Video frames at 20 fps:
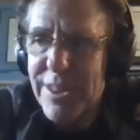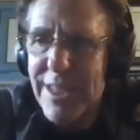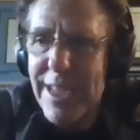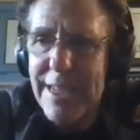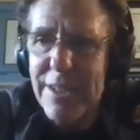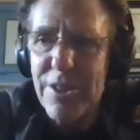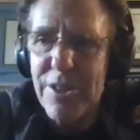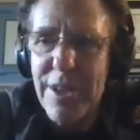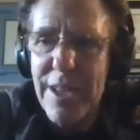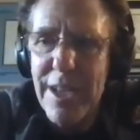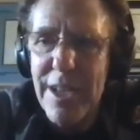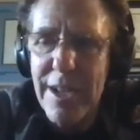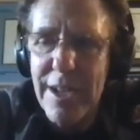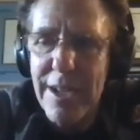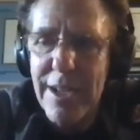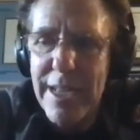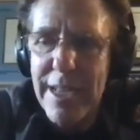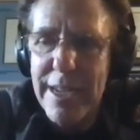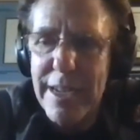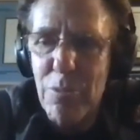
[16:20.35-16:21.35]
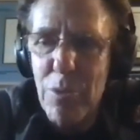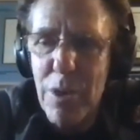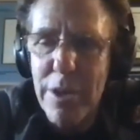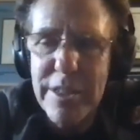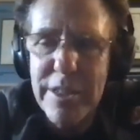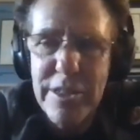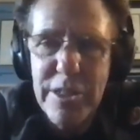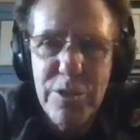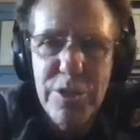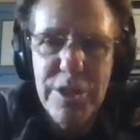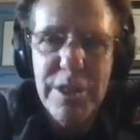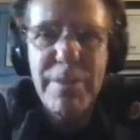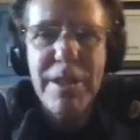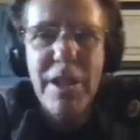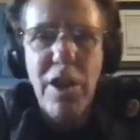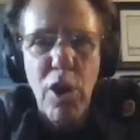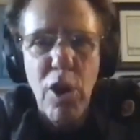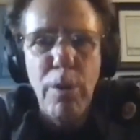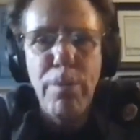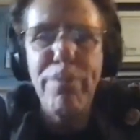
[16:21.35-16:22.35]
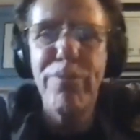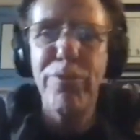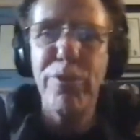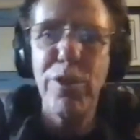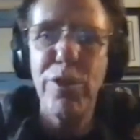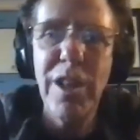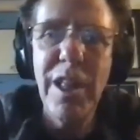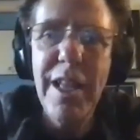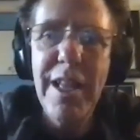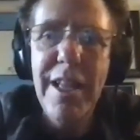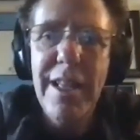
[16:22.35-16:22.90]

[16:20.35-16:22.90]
and uh, and I wanted to do something hopeful